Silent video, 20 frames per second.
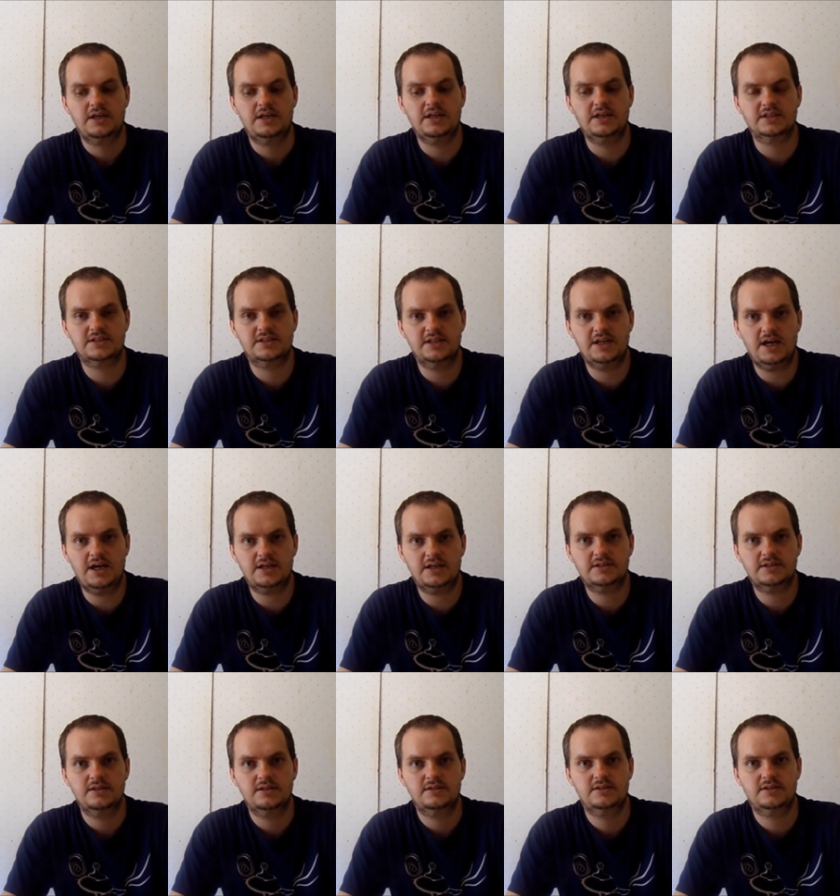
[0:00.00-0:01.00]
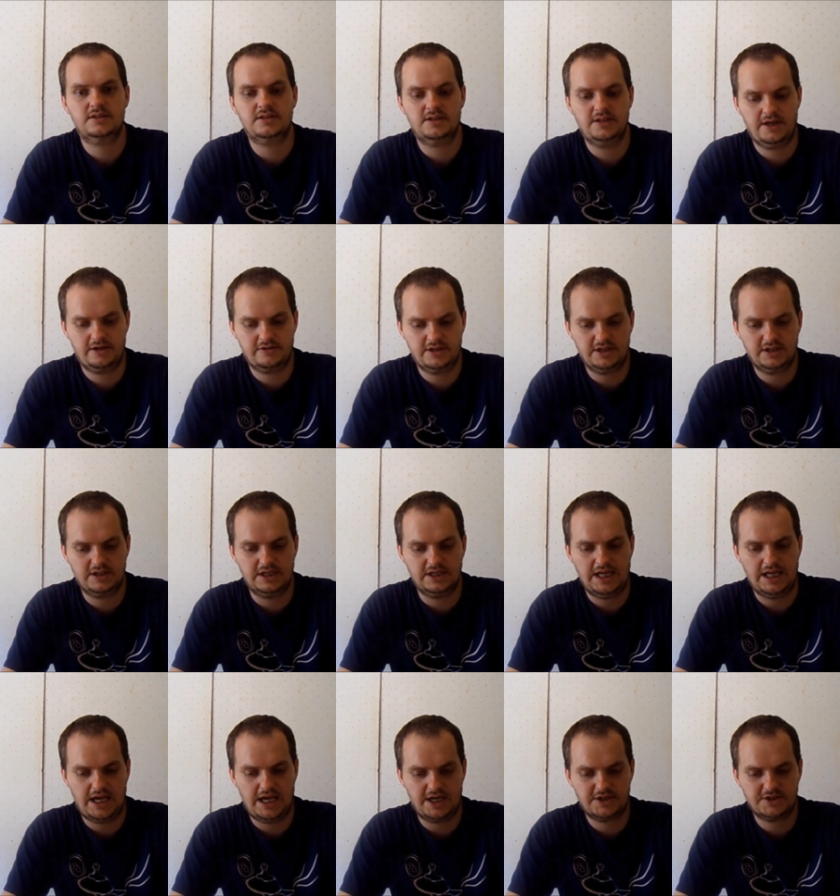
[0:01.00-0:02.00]
He is not declaring
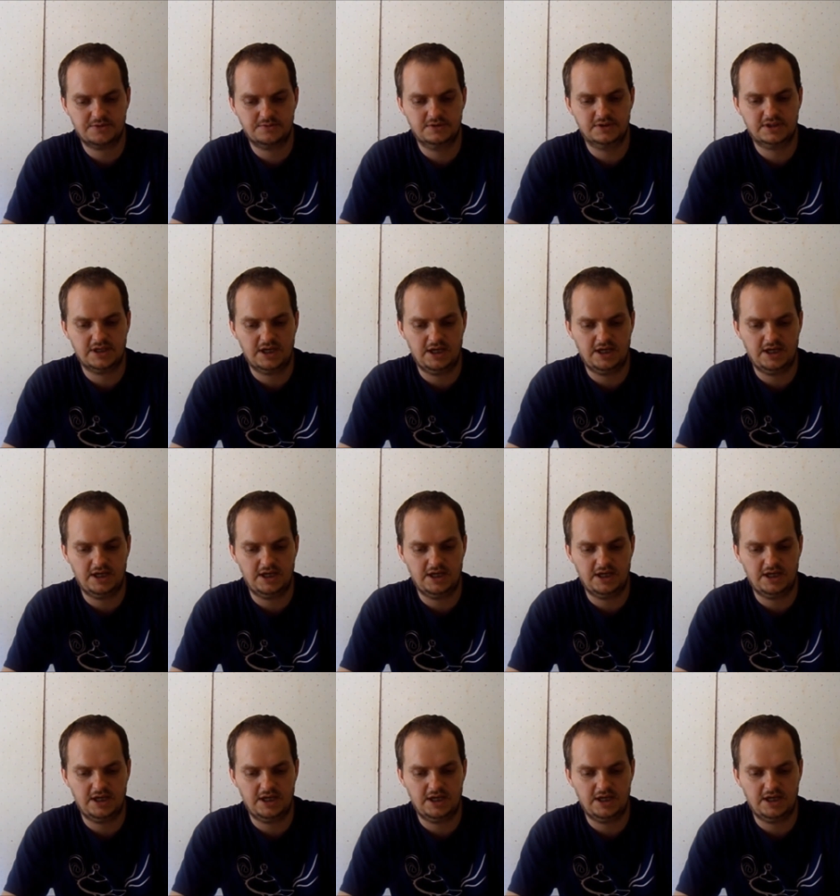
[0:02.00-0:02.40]
an actual